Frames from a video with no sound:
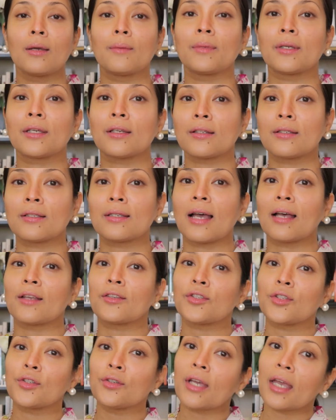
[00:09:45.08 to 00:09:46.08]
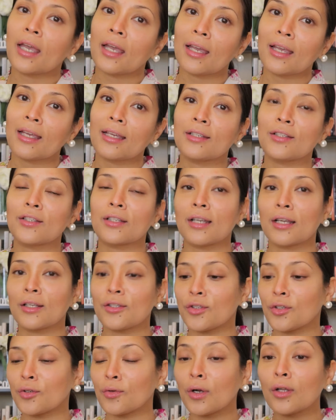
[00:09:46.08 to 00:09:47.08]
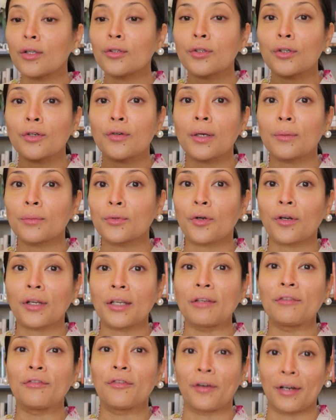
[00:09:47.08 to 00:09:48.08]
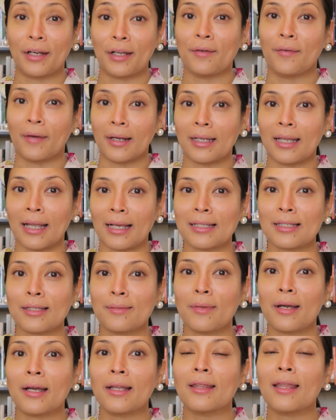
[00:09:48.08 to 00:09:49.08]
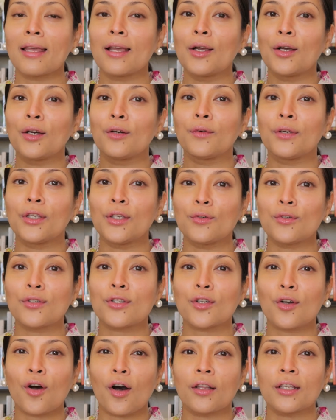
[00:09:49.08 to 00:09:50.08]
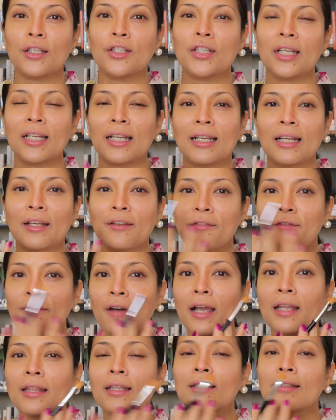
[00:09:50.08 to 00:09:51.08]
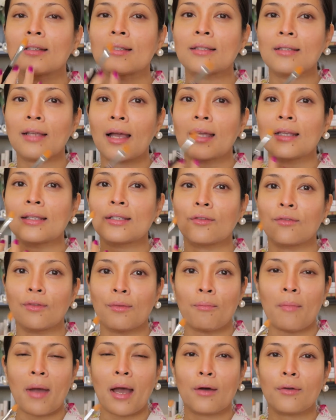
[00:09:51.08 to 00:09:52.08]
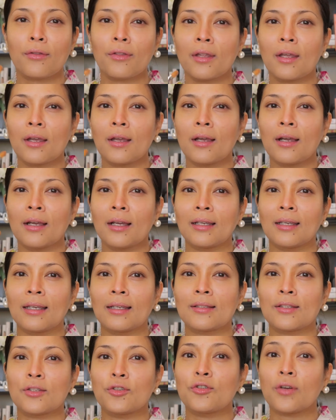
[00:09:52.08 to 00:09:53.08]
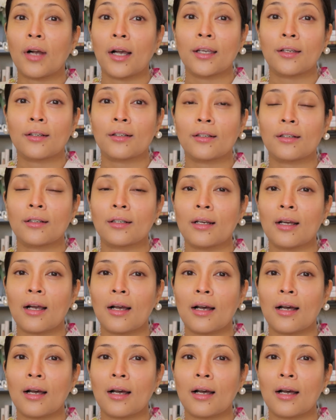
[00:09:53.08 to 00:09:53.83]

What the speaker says: because as you age, and as you all know, I'm turning 41 next month, we use collagen, and I find that the sides of the mouth gets drier